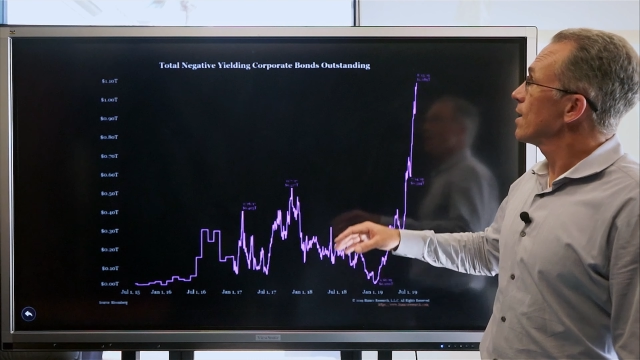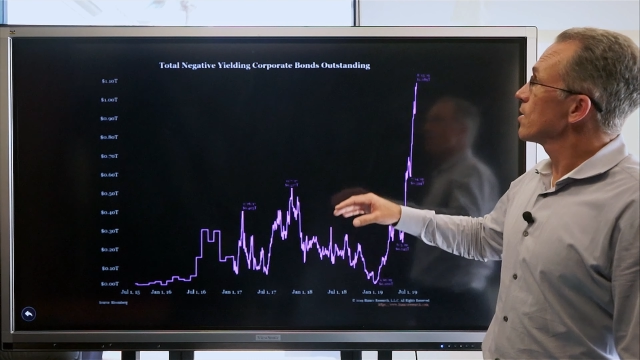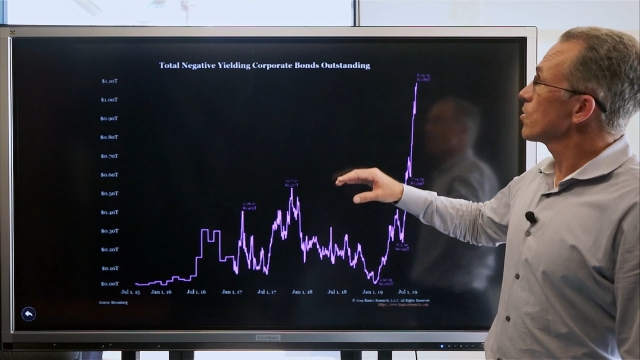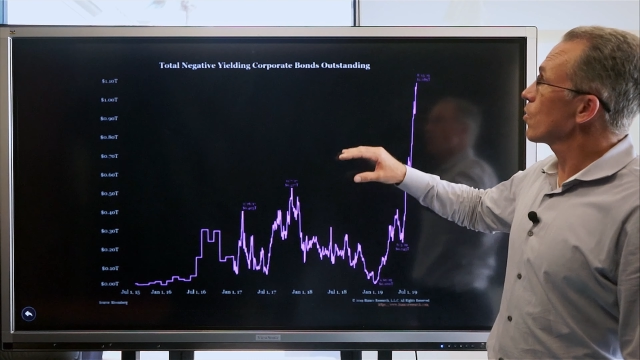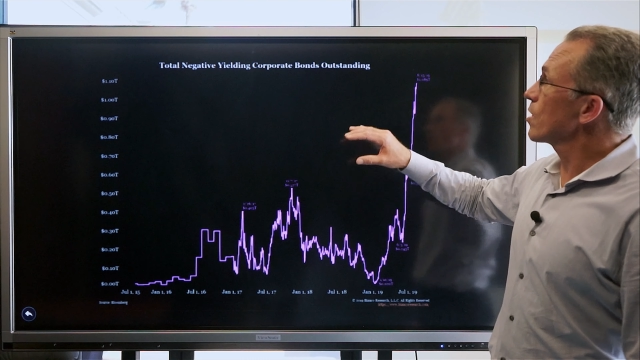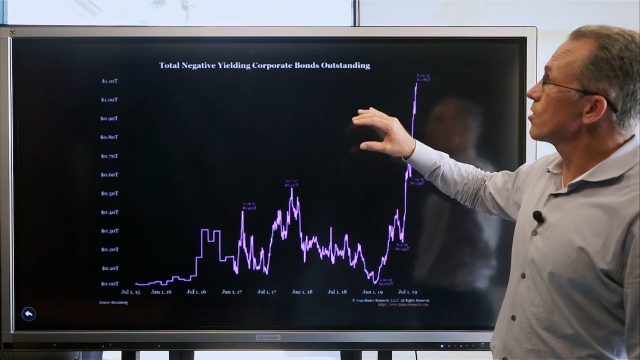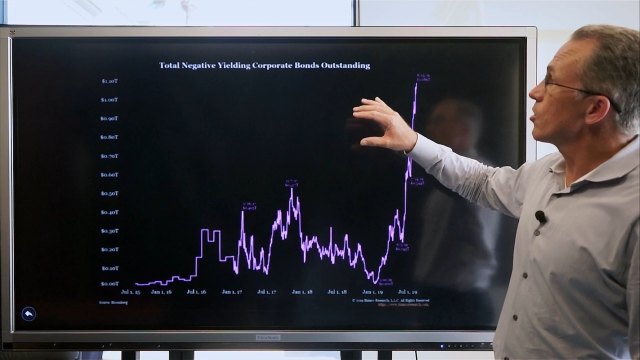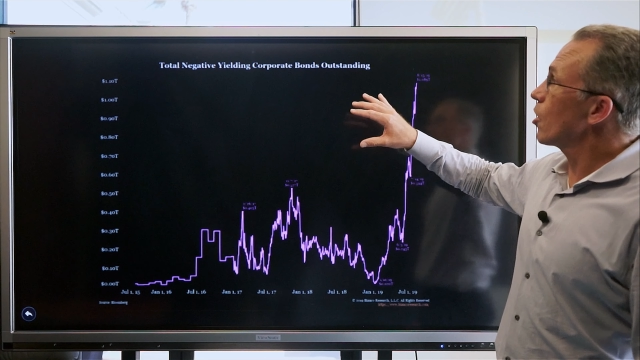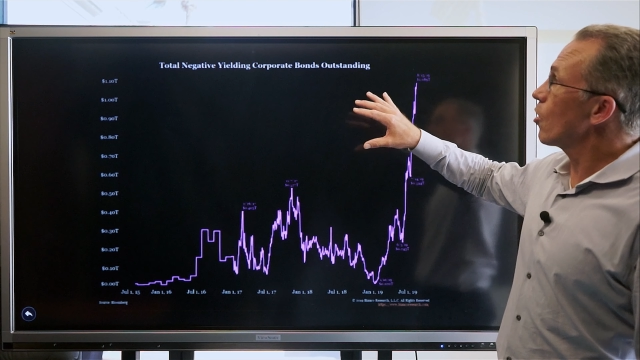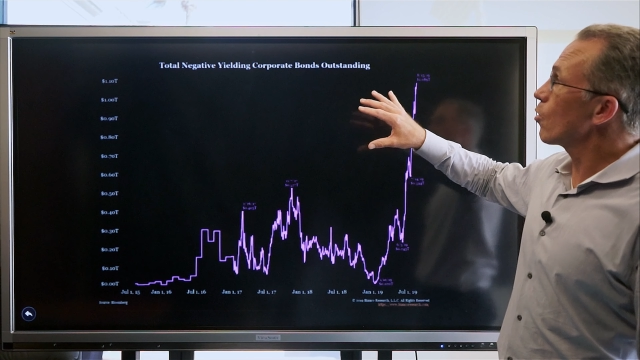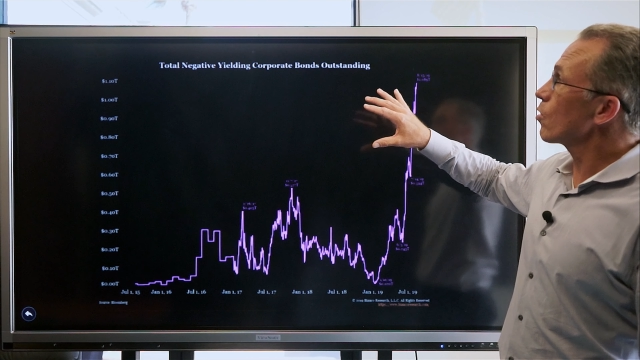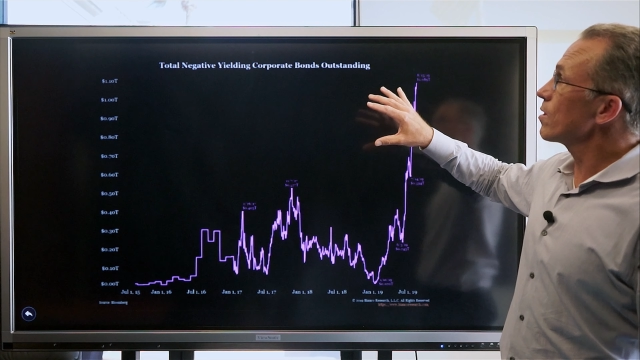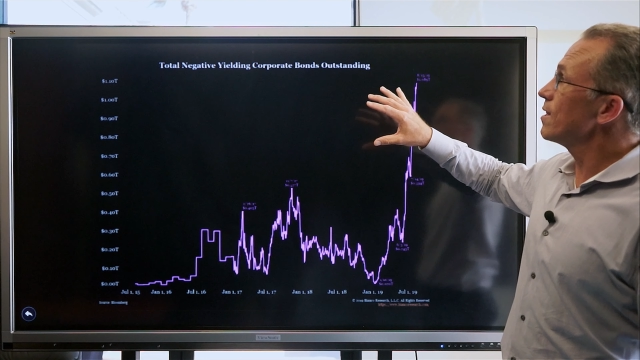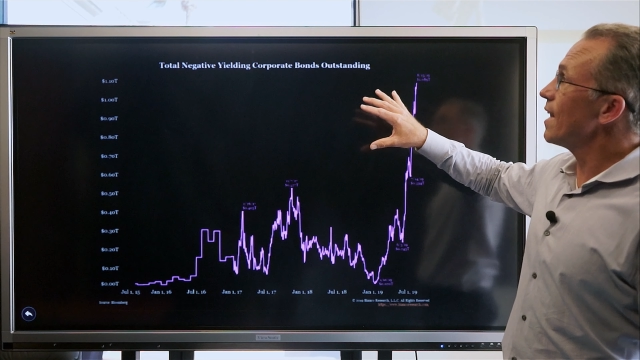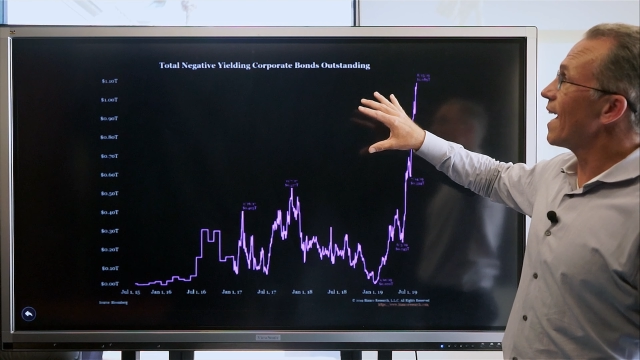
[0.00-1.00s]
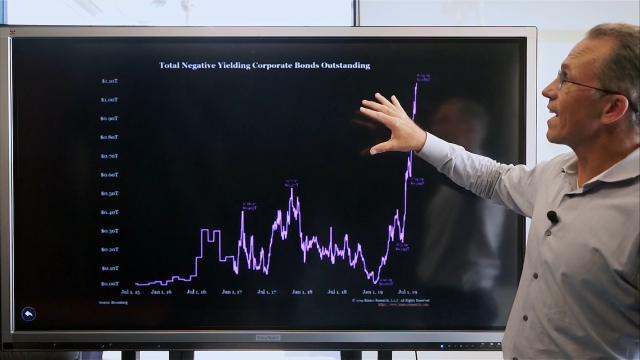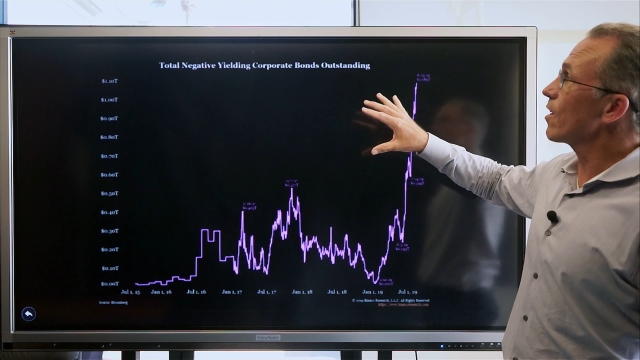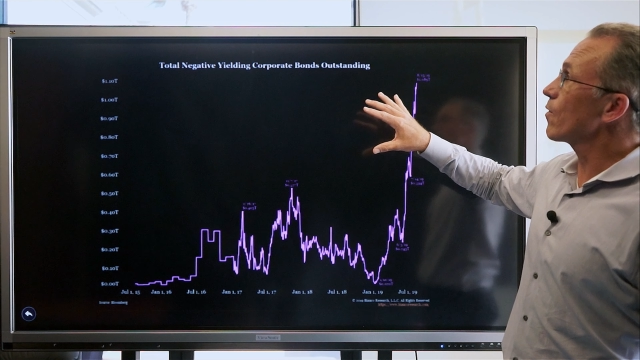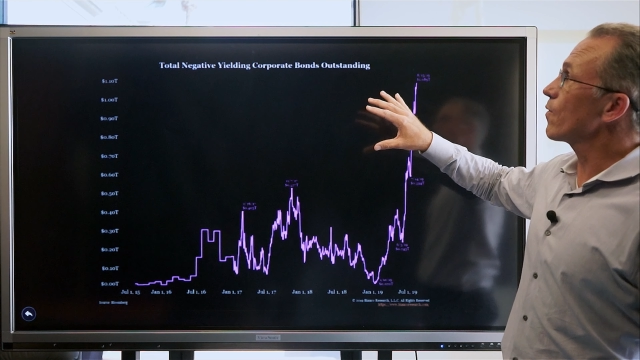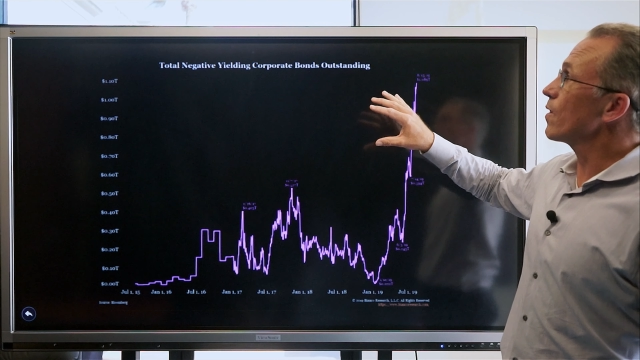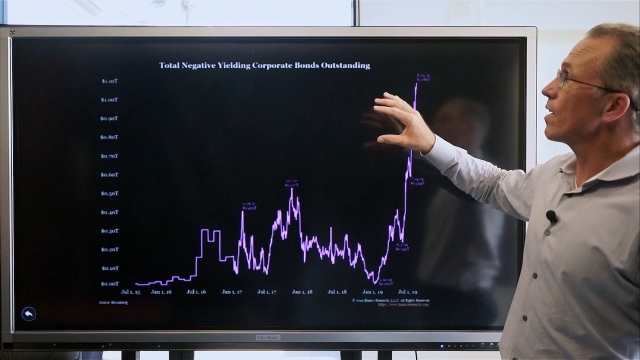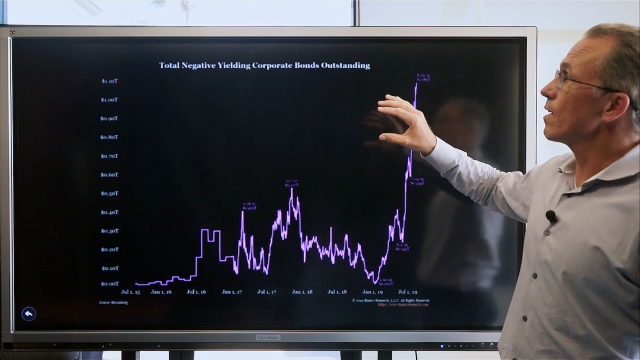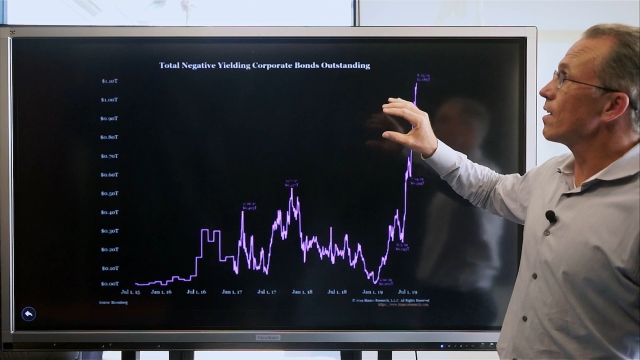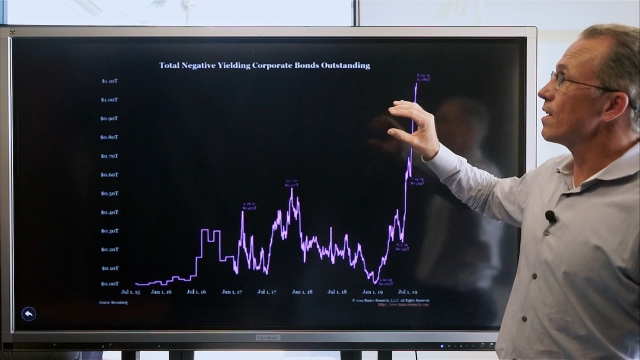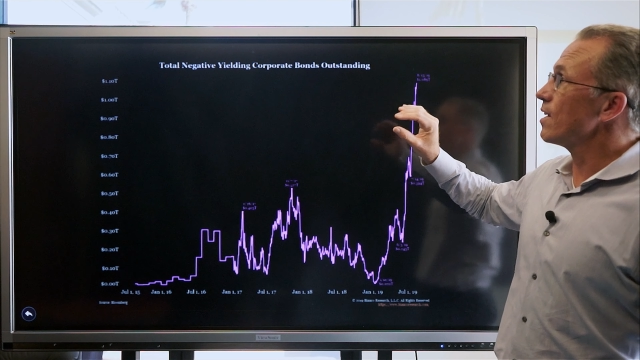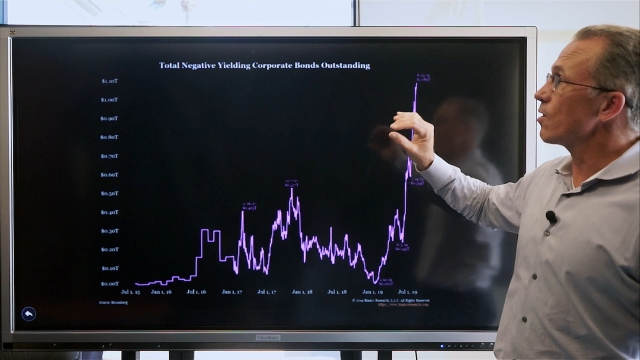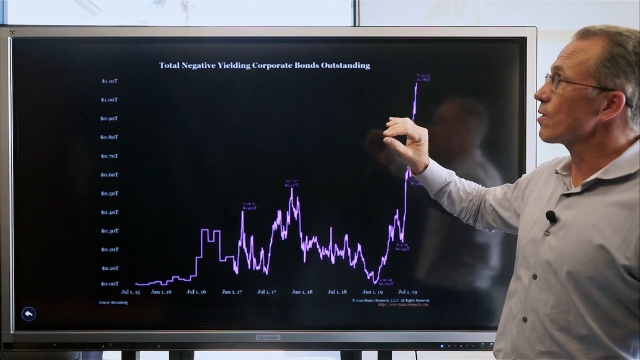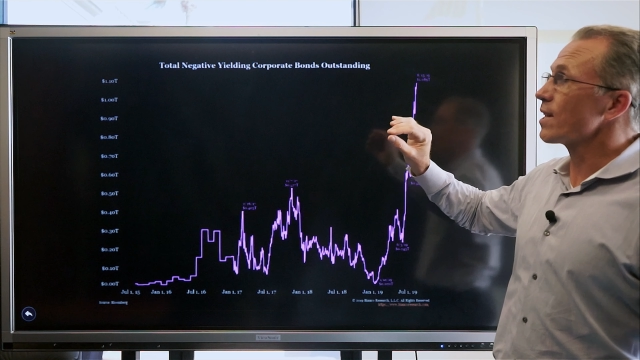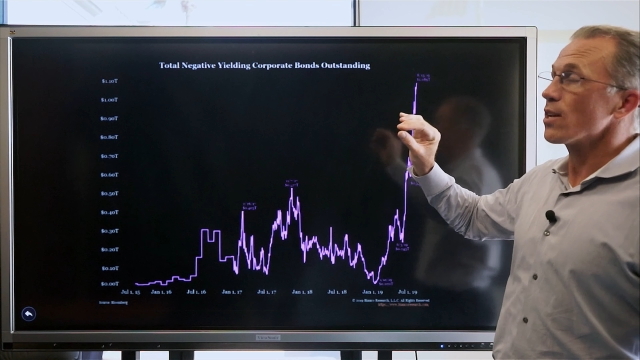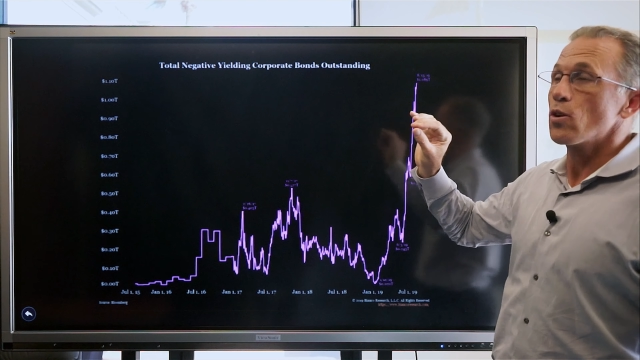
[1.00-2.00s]
So the total negative
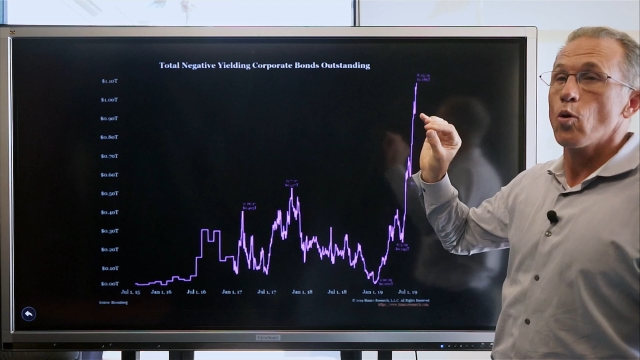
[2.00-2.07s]
yielding